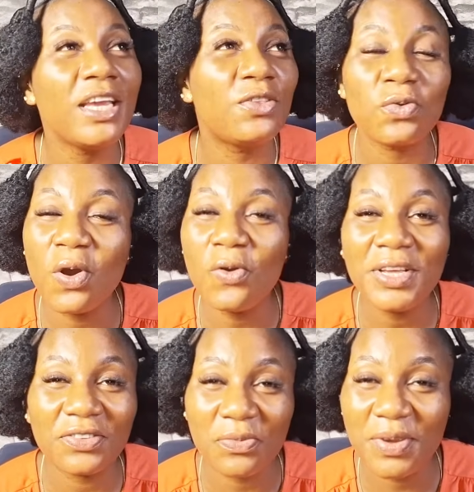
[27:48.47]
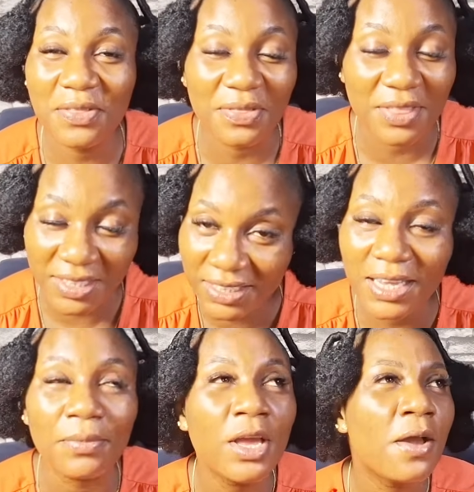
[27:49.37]
It will always remain the
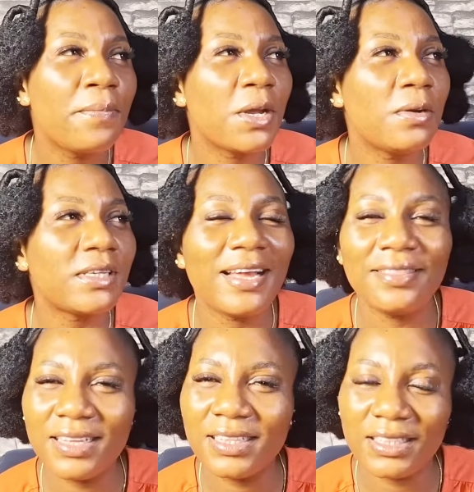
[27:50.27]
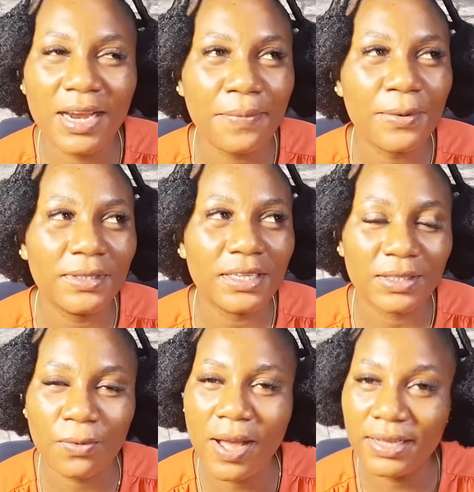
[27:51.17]
same, because I think this airport
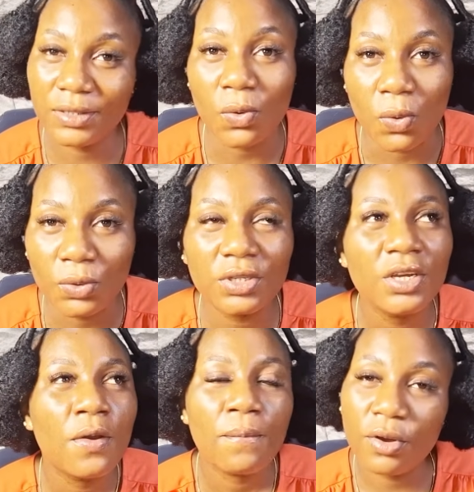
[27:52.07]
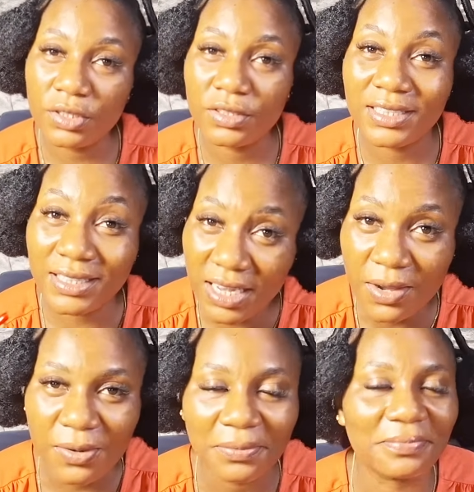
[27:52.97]
is quite old, but
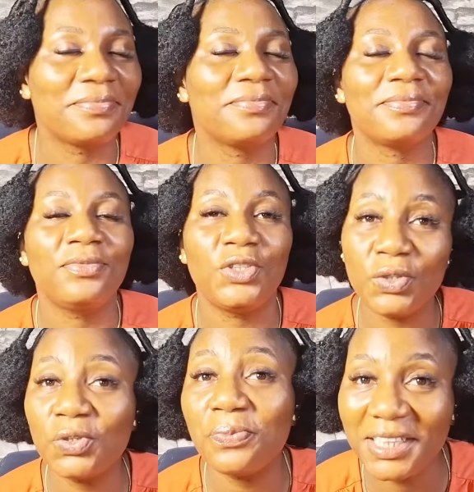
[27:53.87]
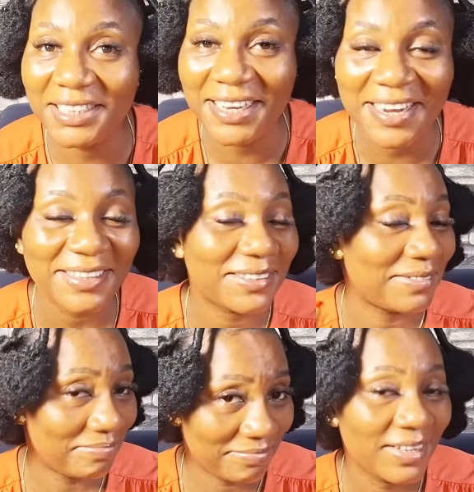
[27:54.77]
still due to
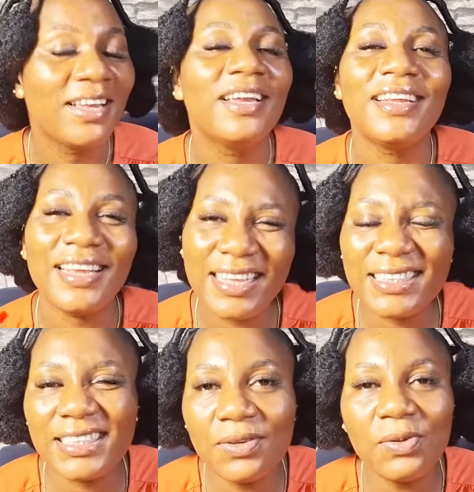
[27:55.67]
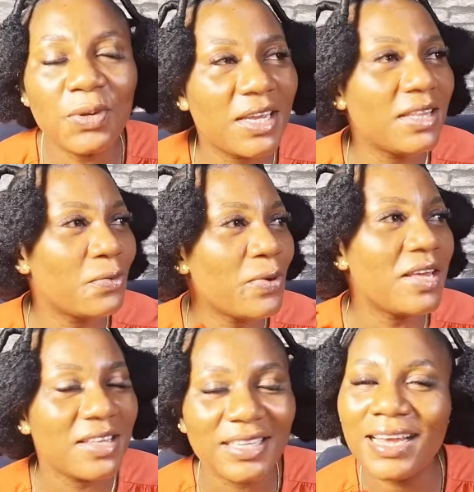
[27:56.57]
maintenance, it's still looking the
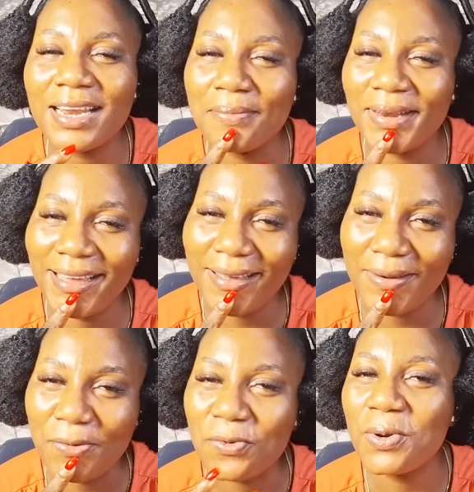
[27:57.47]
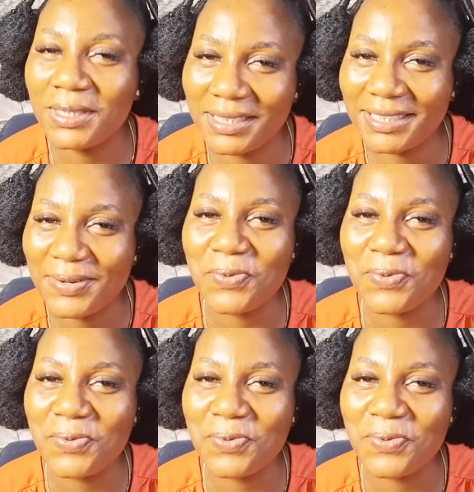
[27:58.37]
way it is. And I'm like, what?